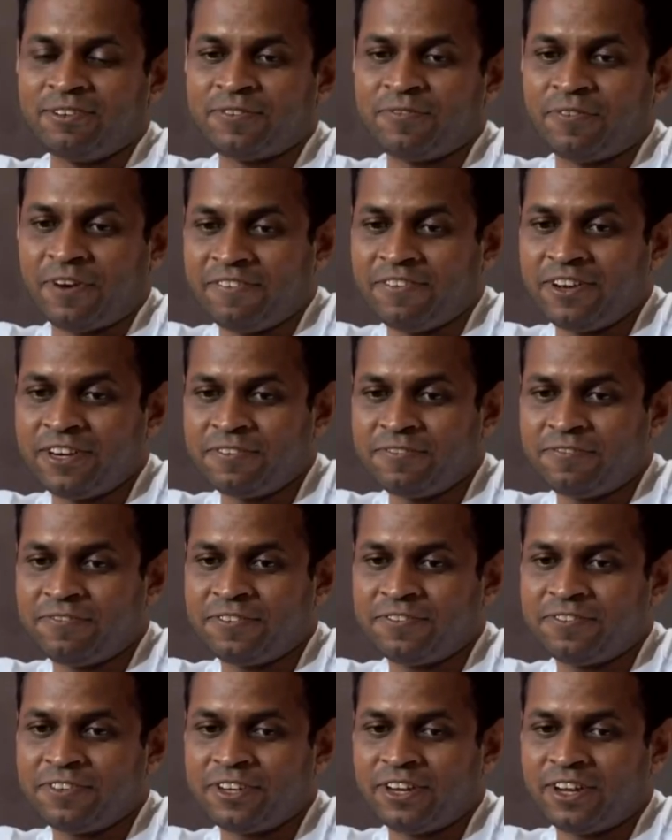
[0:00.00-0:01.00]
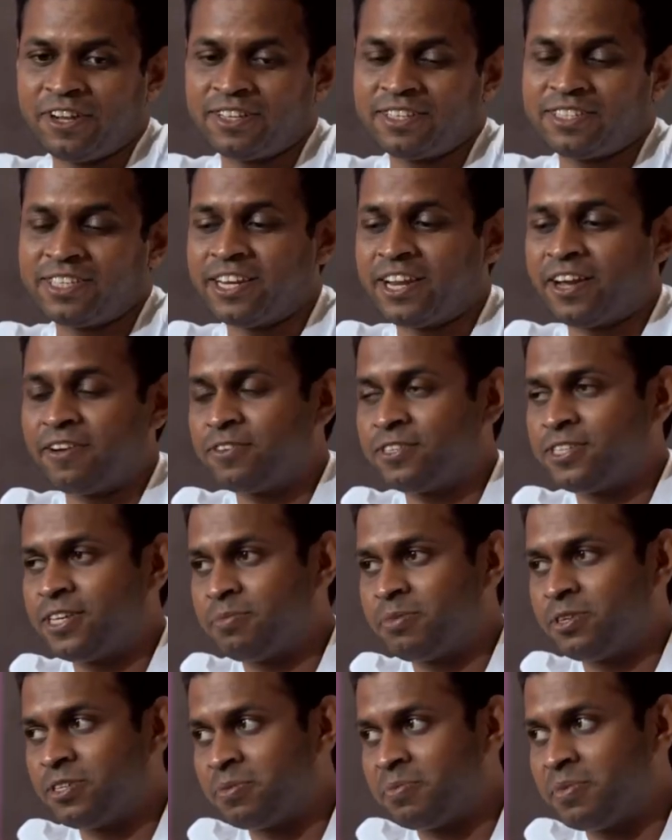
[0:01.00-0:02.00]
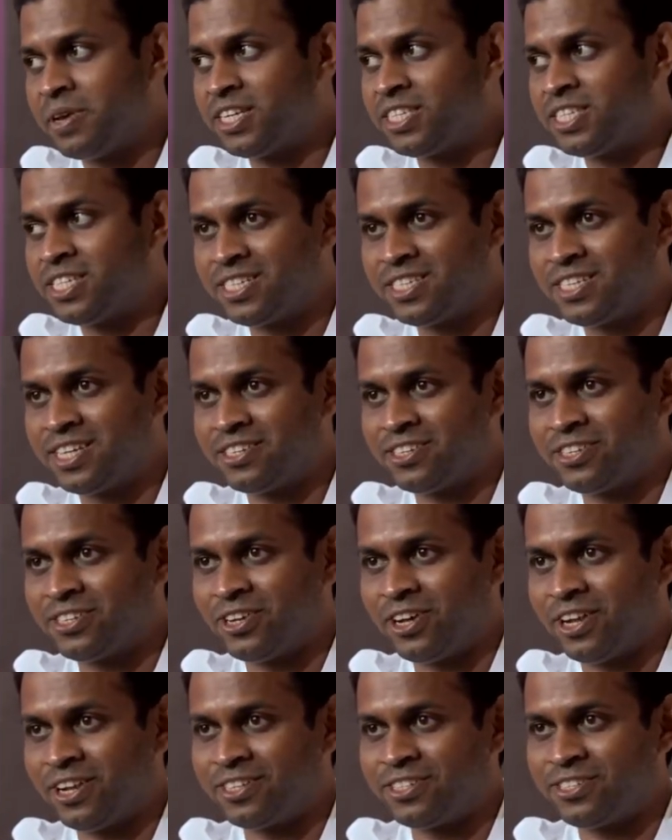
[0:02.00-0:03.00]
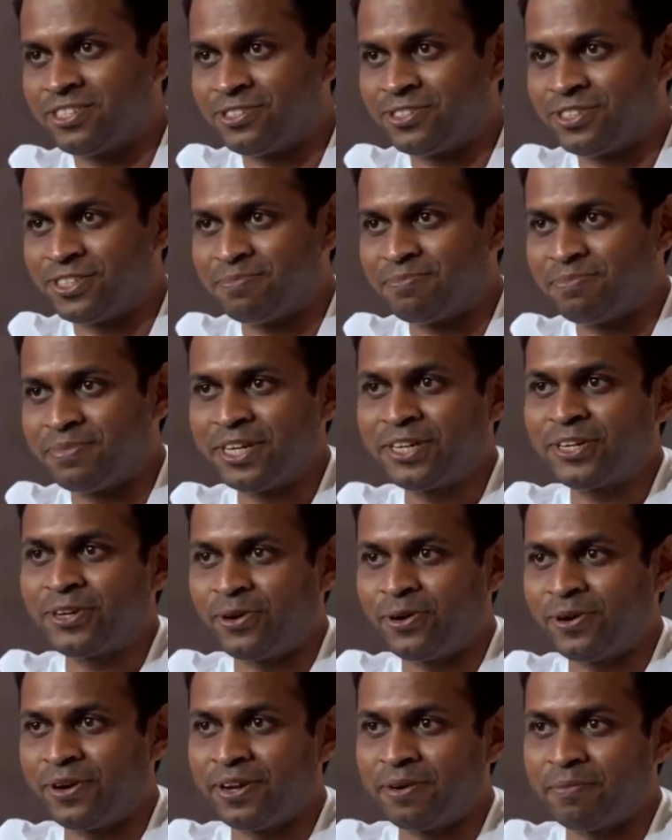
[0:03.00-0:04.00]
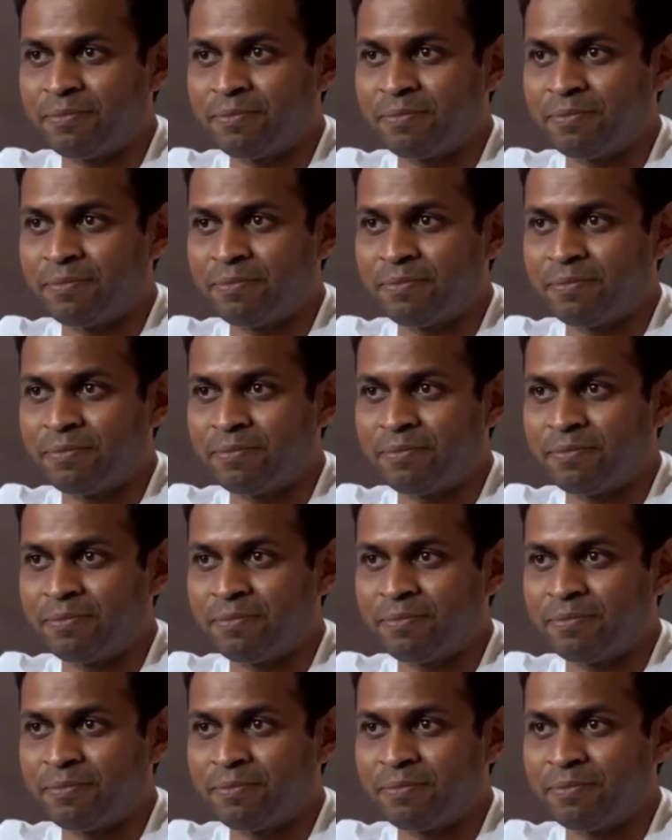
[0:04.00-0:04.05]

it was five hundred fifty dollars and I was able to make six hundred dollars using Bitcoin